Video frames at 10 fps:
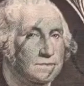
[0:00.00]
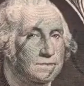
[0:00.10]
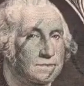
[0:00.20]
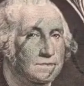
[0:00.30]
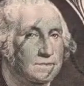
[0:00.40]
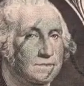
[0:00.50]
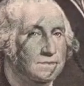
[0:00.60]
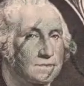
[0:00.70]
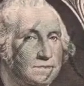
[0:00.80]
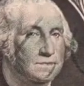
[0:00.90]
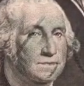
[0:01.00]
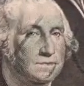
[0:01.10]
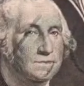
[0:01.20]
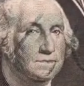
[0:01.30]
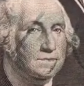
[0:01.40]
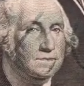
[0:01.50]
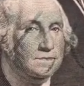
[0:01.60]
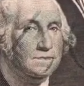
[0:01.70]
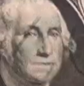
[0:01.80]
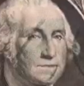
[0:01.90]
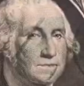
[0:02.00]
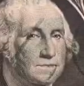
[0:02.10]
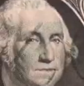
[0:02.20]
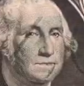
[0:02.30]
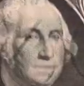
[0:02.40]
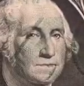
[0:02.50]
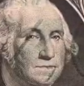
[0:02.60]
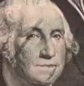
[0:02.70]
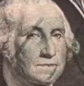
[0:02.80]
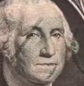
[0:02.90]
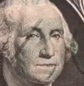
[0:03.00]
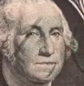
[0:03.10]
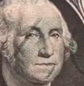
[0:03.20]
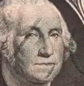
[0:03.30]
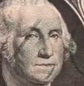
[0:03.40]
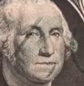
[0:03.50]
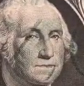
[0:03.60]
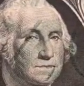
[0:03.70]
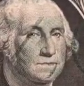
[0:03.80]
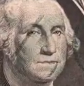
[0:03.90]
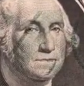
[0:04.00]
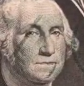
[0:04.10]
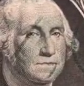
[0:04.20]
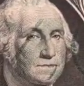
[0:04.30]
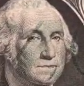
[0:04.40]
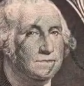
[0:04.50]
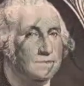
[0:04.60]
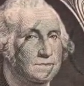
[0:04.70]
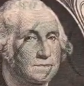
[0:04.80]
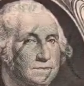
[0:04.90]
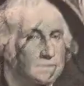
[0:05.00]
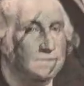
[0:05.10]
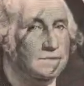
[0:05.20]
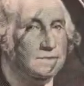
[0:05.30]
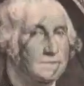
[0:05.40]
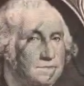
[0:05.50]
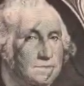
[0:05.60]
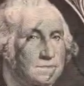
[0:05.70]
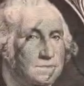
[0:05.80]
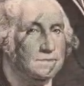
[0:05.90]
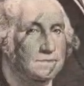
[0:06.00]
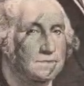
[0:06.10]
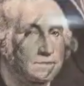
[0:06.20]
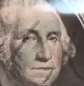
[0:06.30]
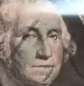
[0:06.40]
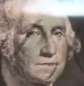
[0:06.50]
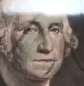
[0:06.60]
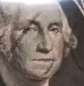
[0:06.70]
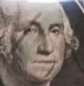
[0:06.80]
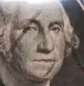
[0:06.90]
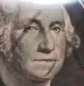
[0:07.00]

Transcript: VF to fine range, you're still going to be paying about $2,500 to $3,000 for it. So did not pay anywhere near for this one,